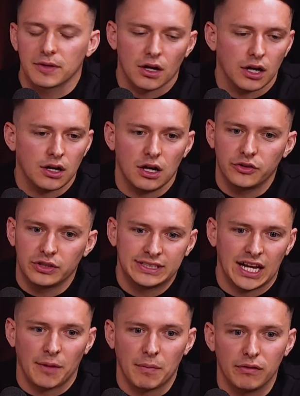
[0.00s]
I can't do a
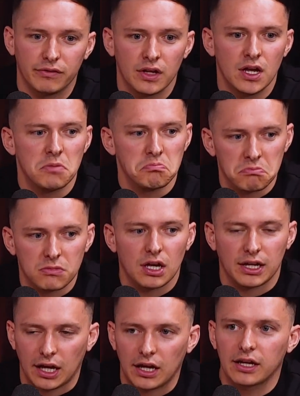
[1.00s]
second month.
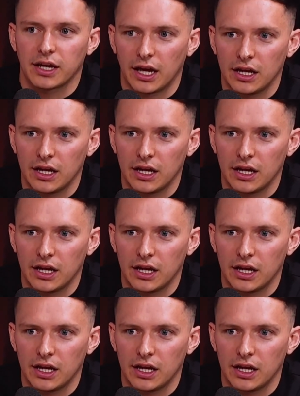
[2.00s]
Okay.